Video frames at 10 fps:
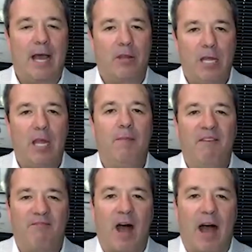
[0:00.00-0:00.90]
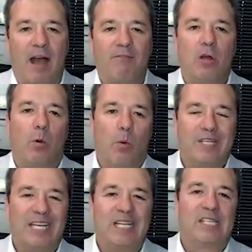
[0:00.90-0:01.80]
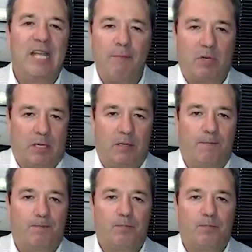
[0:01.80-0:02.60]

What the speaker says: Now, the EB-5 was exempted